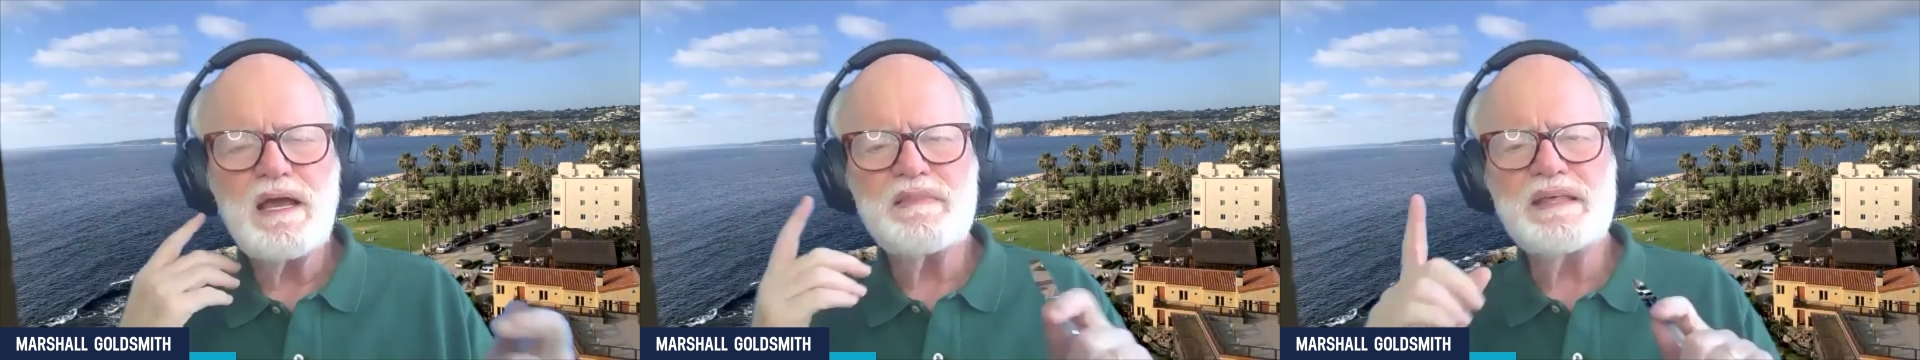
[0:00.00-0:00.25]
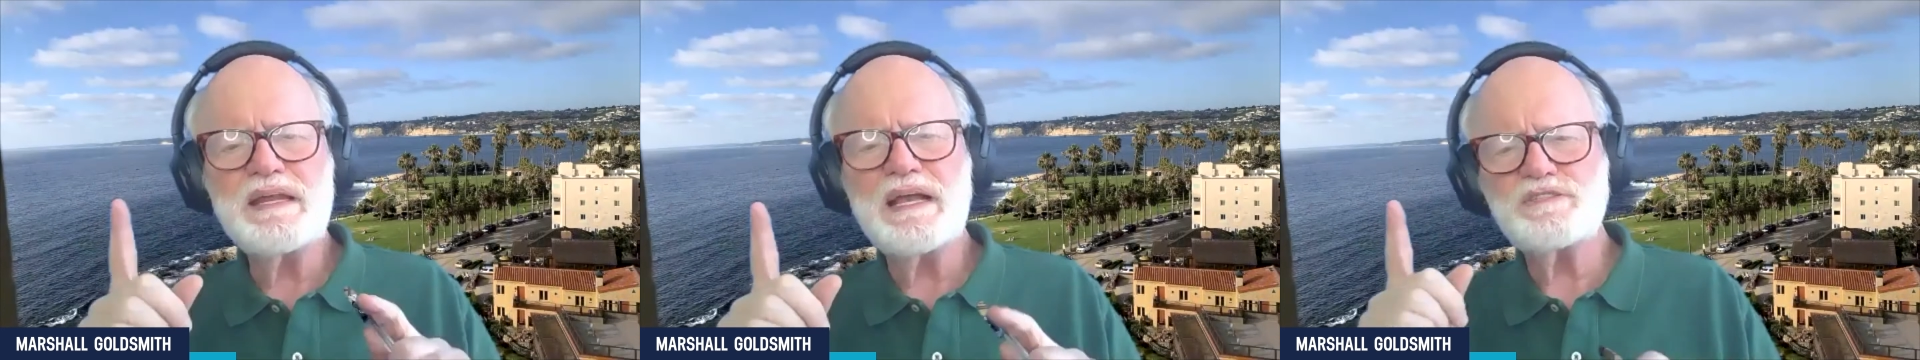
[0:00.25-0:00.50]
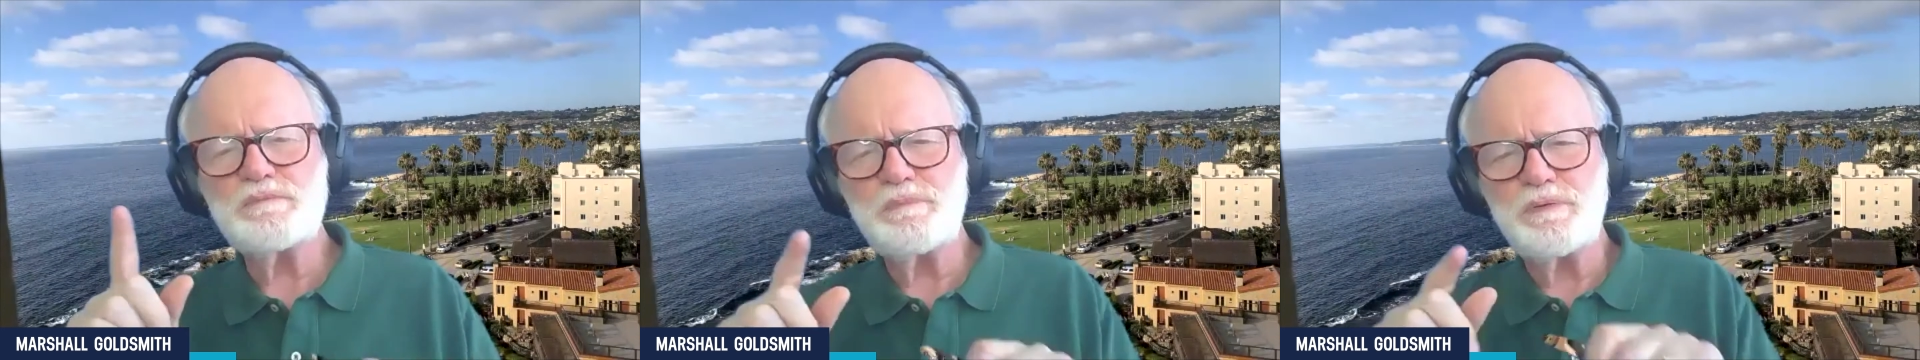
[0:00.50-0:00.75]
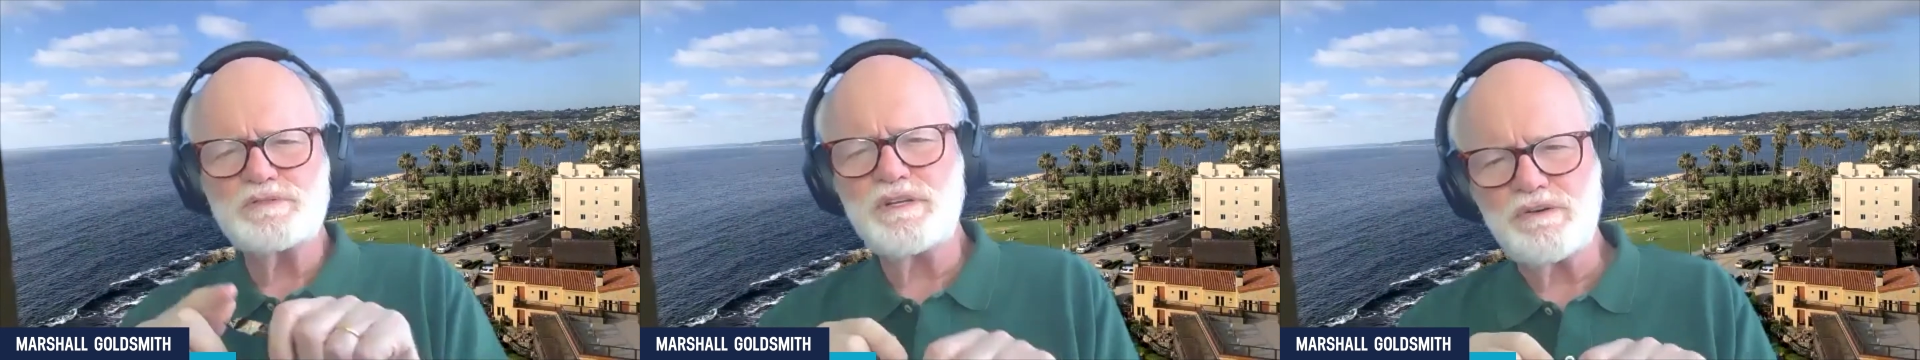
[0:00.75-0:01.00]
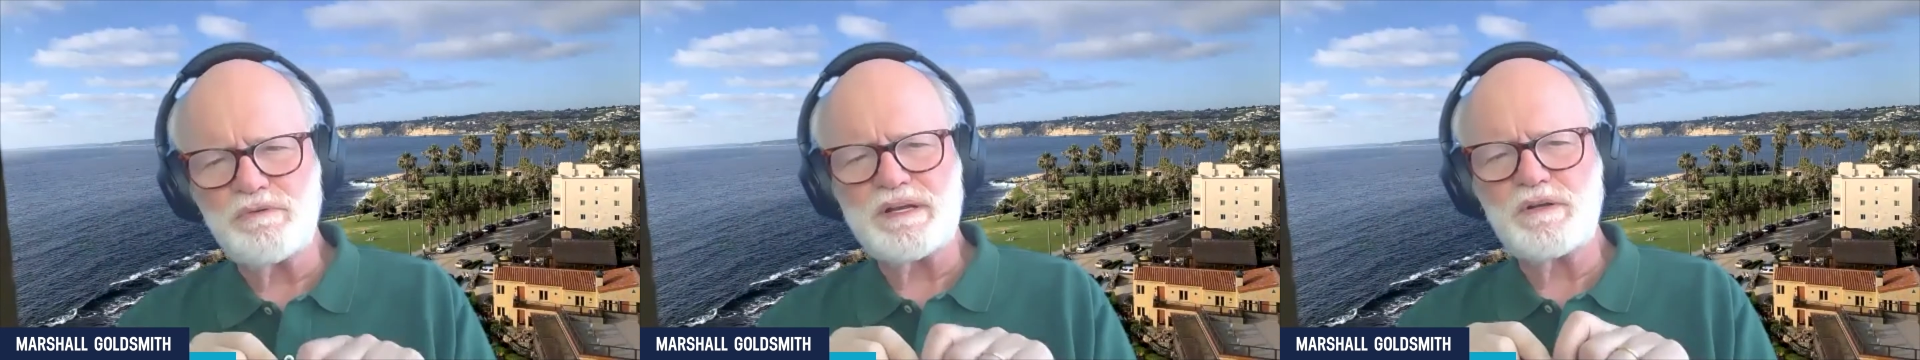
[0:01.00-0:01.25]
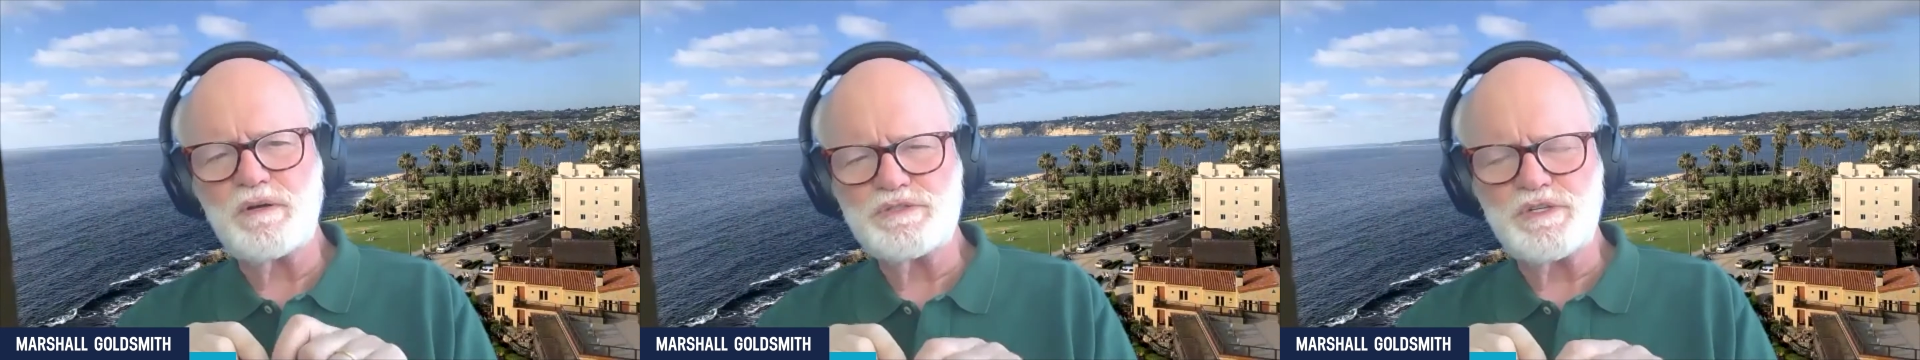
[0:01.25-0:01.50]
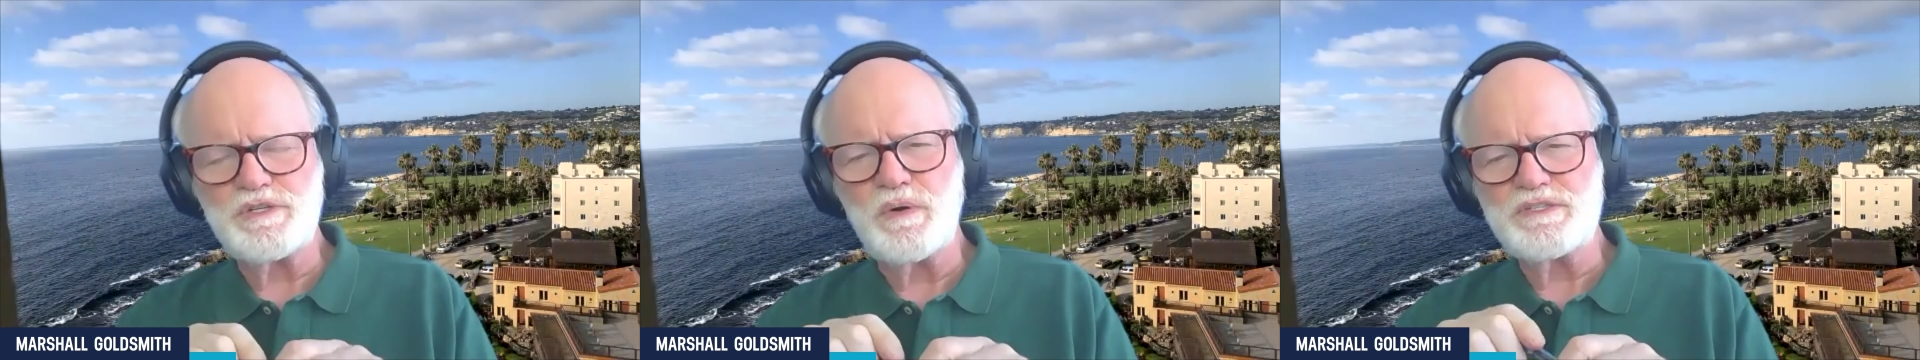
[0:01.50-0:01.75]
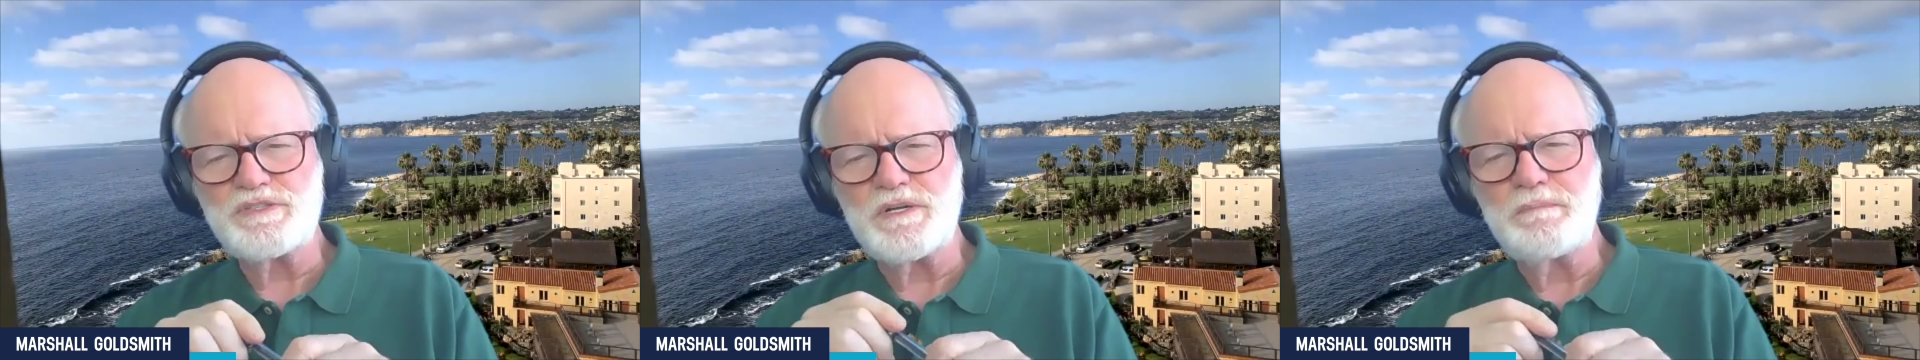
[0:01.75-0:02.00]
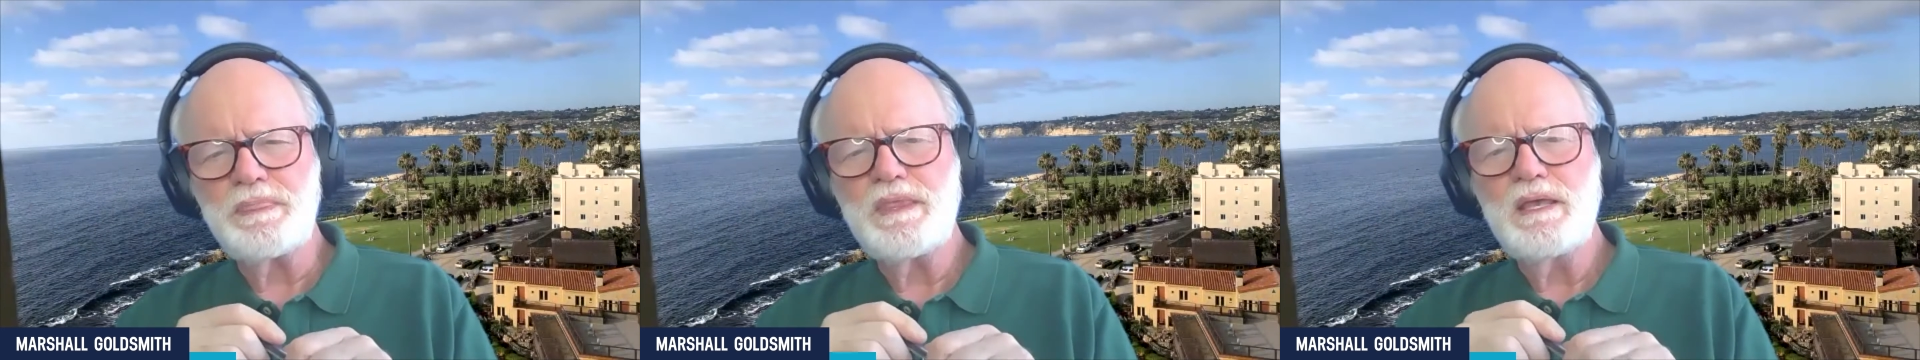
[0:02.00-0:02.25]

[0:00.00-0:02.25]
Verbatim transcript: And then ask the person a great coaching question.